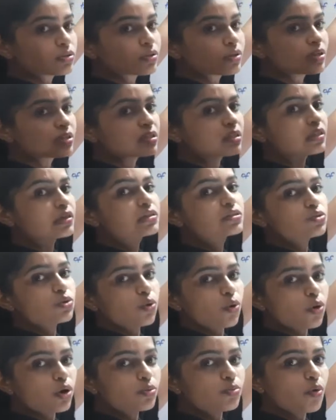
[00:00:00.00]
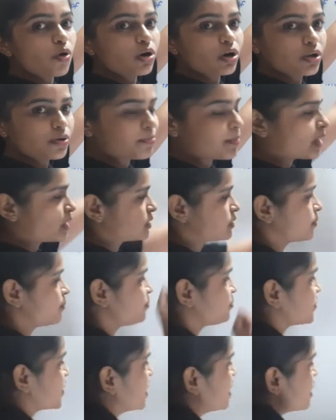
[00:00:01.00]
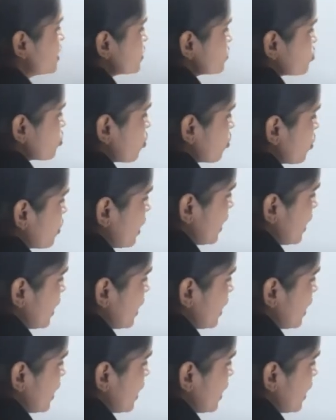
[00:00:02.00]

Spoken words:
that this all molar mass. So